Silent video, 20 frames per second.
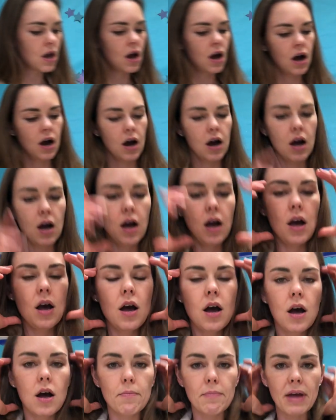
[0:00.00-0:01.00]

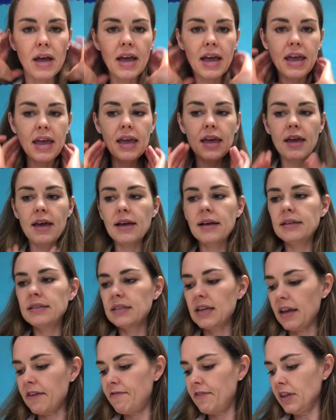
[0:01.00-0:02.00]
And
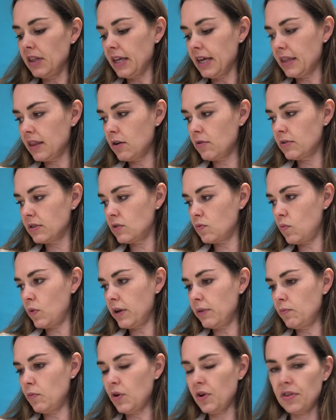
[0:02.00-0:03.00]
I feel like there was
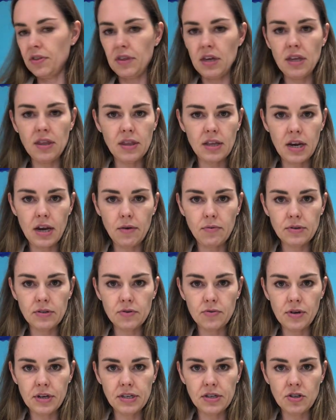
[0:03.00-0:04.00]
one more thing that I was
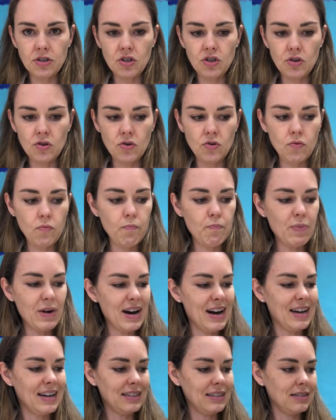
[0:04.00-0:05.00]
going to do,
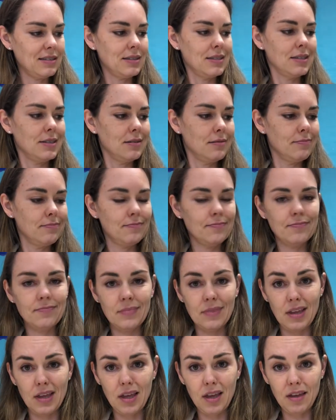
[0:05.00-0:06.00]
but
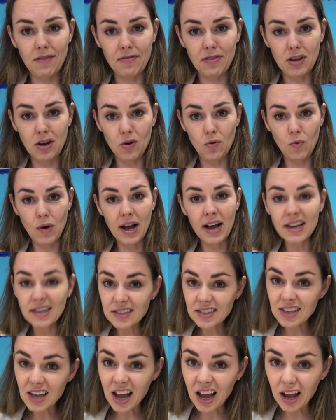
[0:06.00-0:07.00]
if there
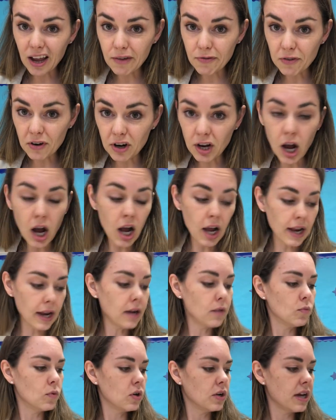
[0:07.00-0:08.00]
was, I forgot,
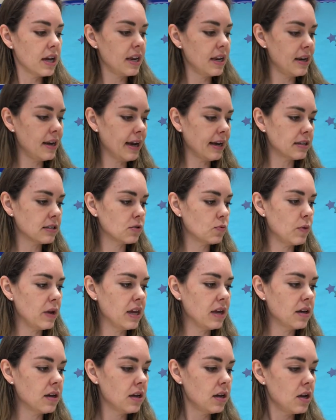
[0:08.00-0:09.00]
and we'll get it next
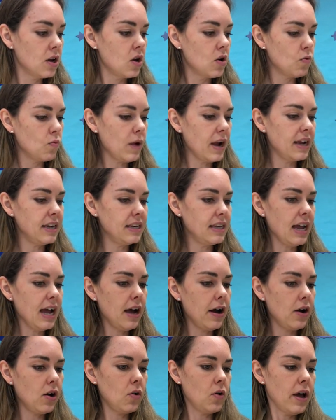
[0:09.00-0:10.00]
week. Right
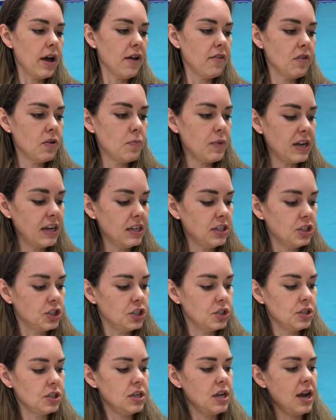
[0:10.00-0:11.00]
now, everybody
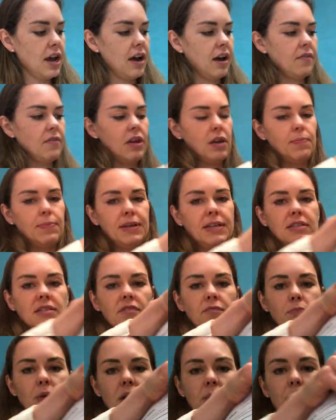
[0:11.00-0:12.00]
should have a piece
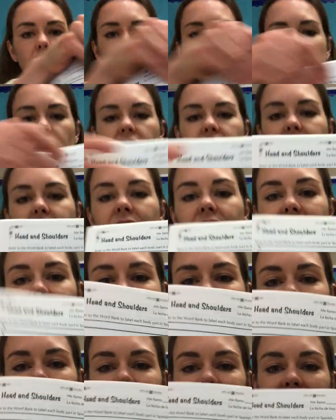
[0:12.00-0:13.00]
of paper that
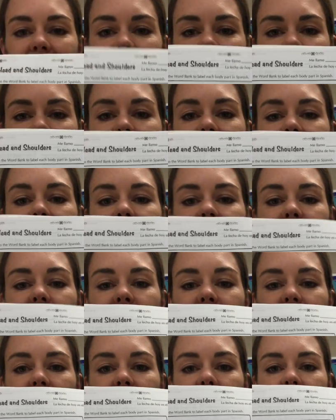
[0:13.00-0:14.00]
looks like
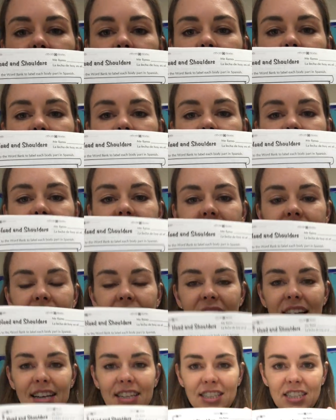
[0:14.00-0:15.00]
this.
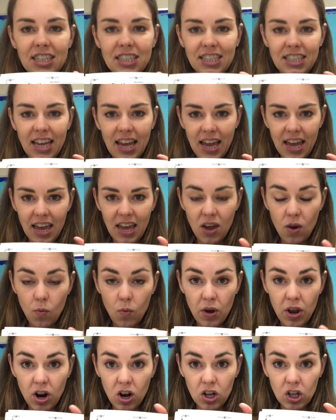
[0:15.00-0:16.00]
Today,
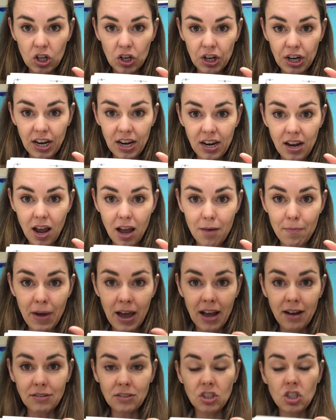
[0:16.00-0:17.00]
we are learning
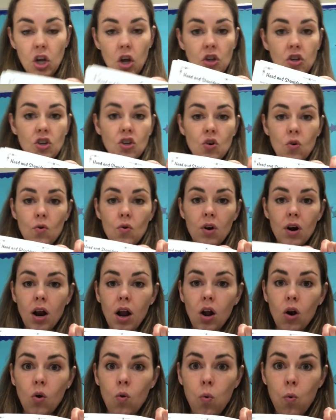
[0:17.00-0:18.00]
about your
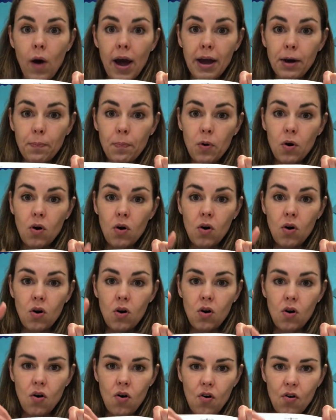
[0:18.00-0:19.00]

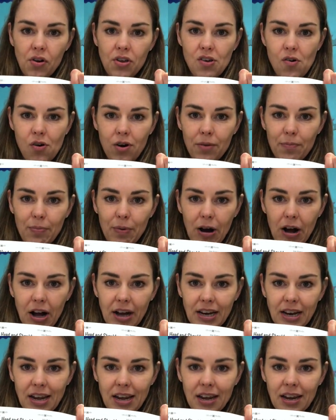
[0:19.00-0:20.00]
cuerpo, your
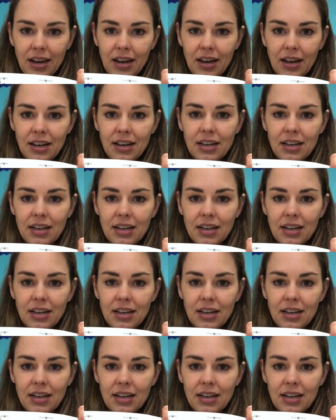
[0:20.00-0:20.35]
body.